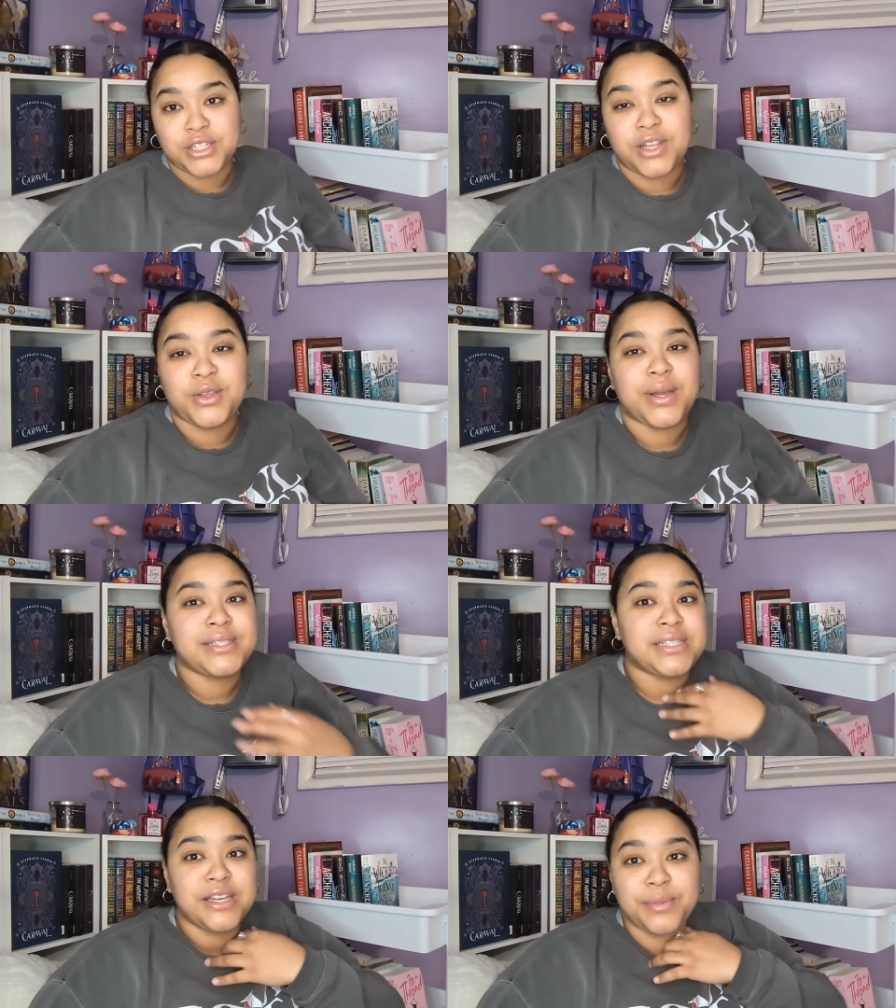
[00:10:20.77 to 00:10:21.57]
And then you
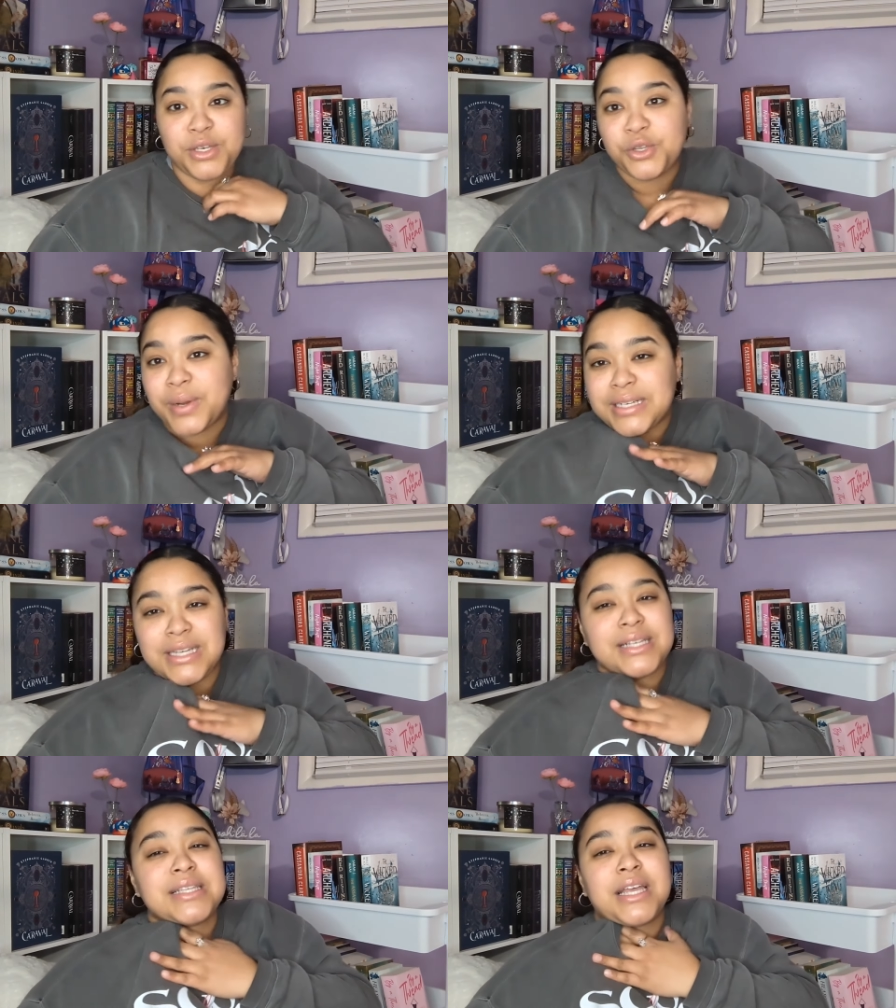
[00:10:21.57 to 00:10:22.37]
guys can give me new
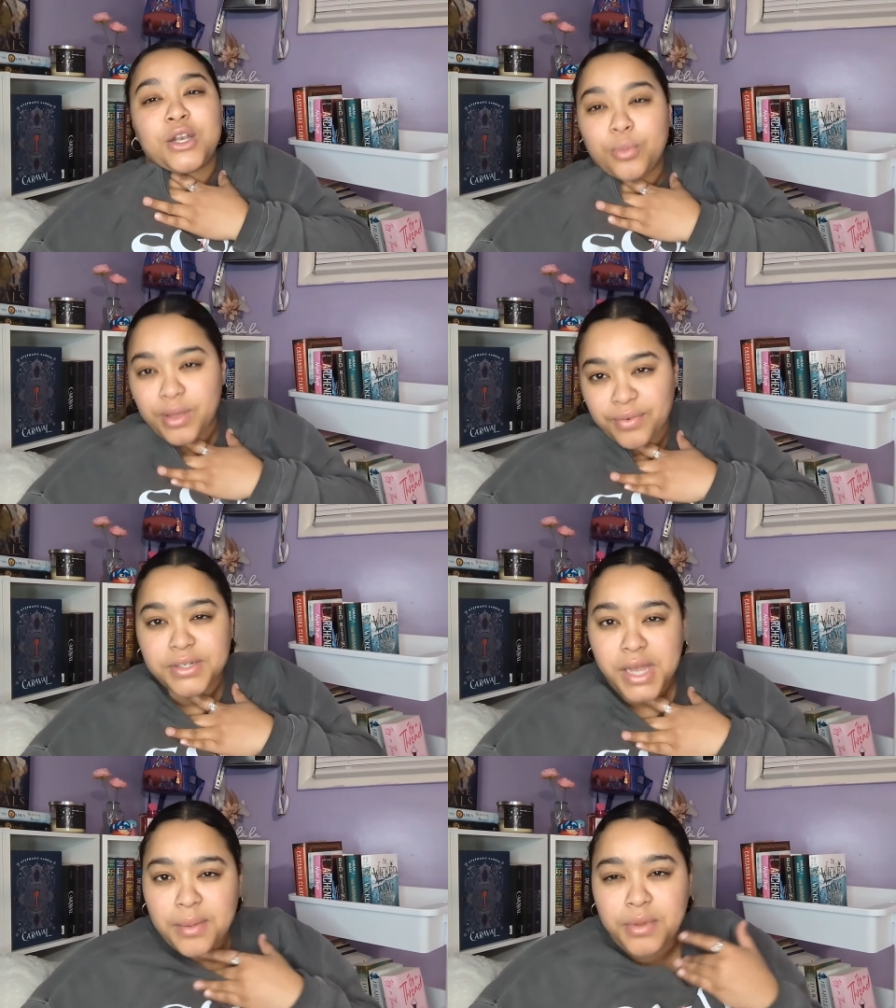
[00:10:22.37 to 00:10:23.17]
ideas. Like, it'll be a
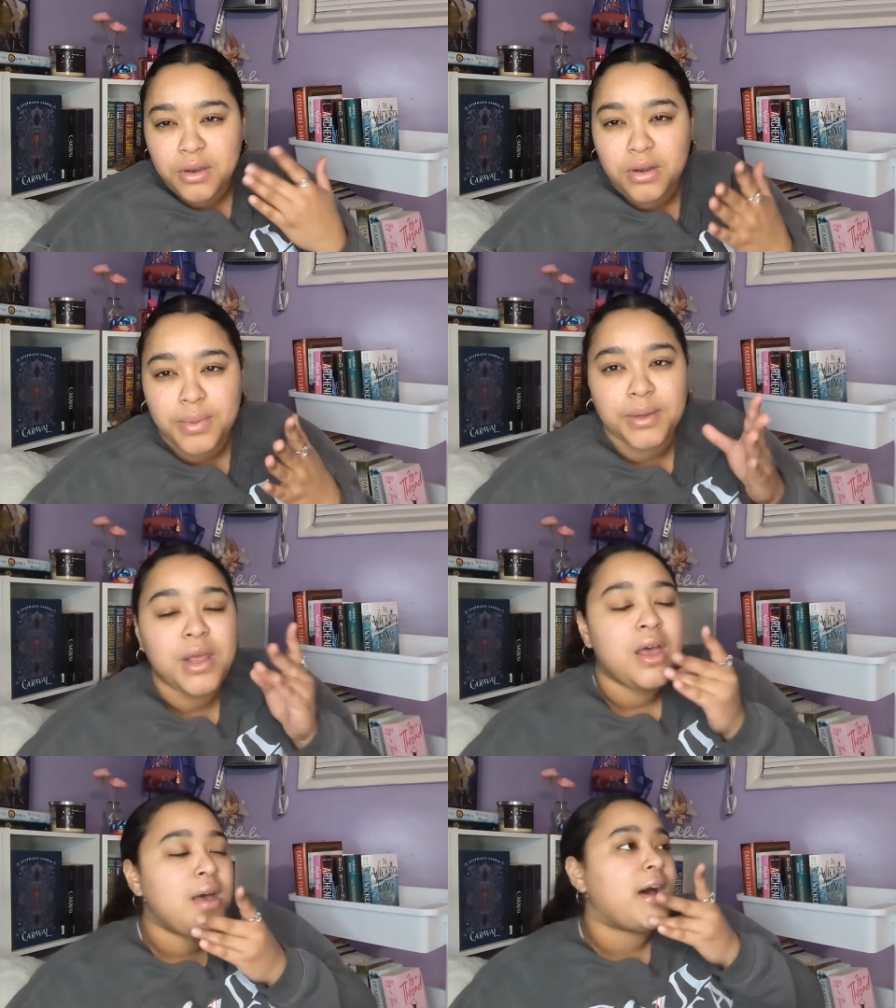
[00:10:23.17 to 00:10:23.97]
fun time. You know what I mean?
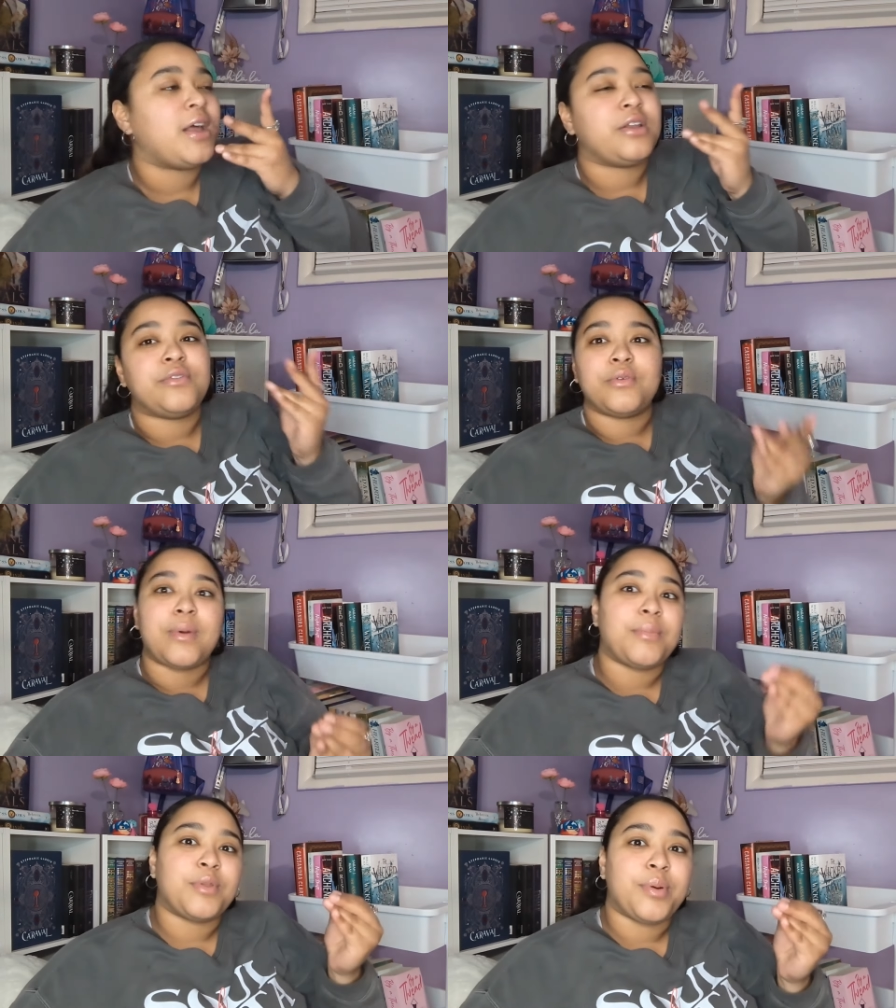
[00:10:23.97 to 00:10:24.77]
I don't even
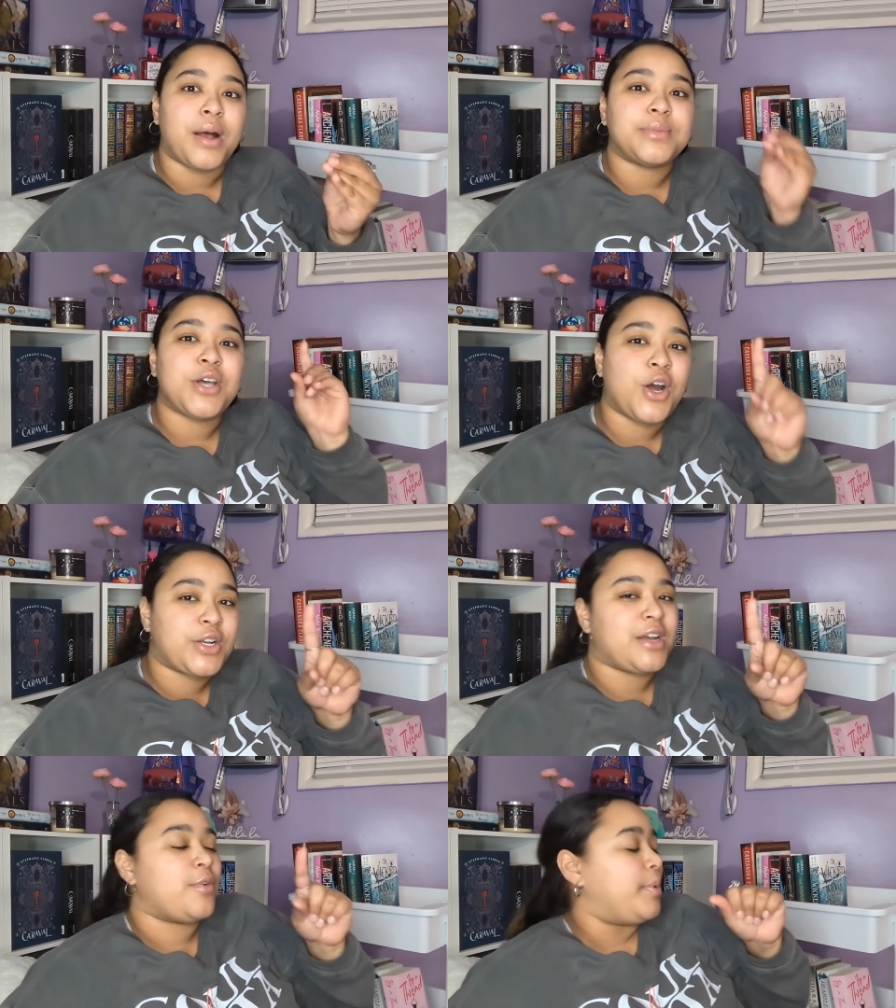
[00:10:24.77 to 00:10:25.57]
remember the prompts.
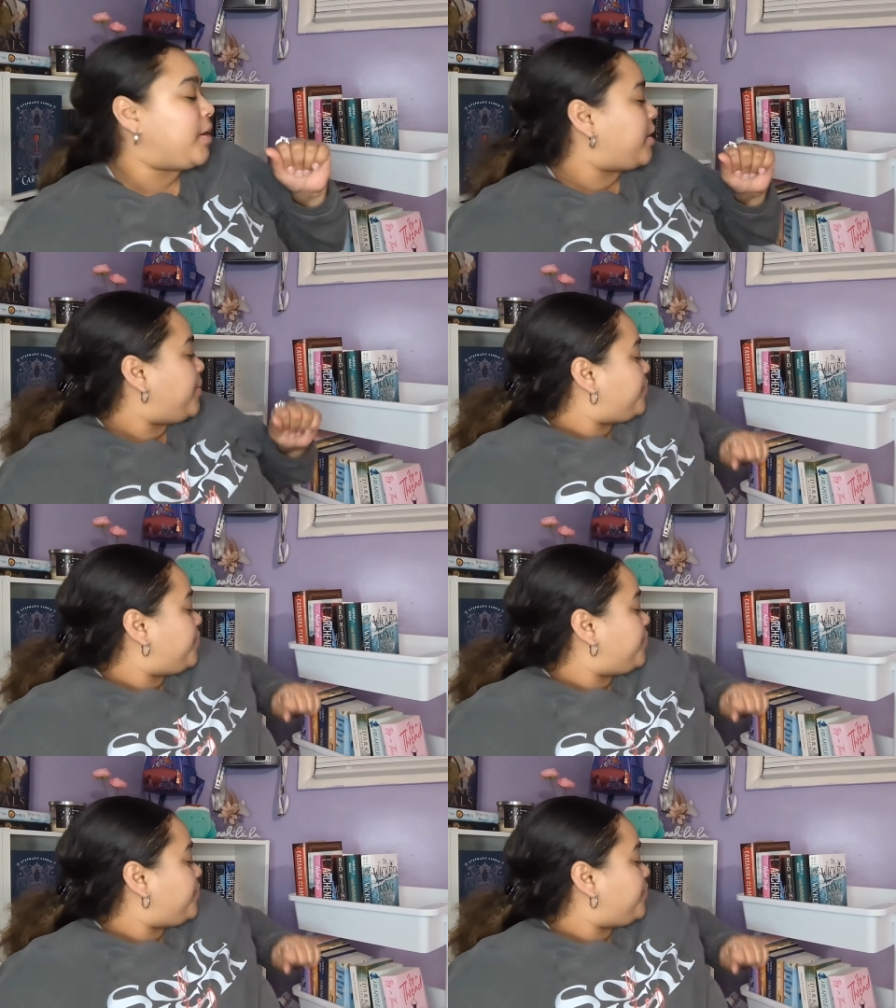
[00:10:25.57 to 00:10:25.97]
Hardcover book.